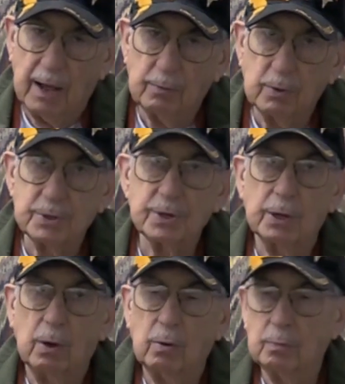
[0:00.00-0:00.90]
that was
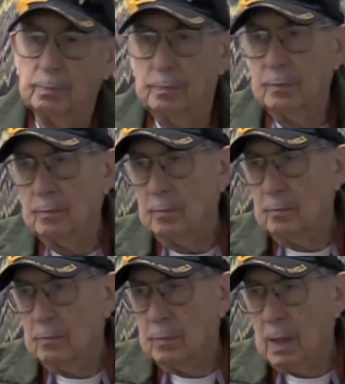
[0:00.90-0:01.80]
the old,
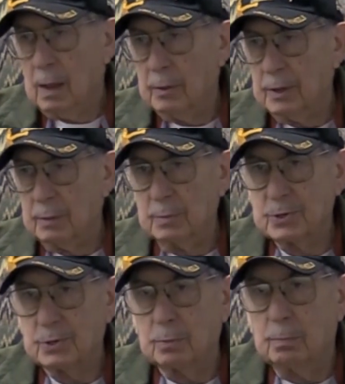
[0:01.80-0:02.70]
I think
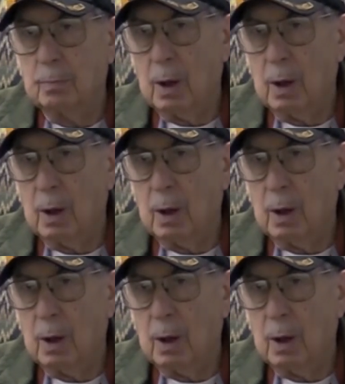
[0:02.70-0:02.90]
Mr.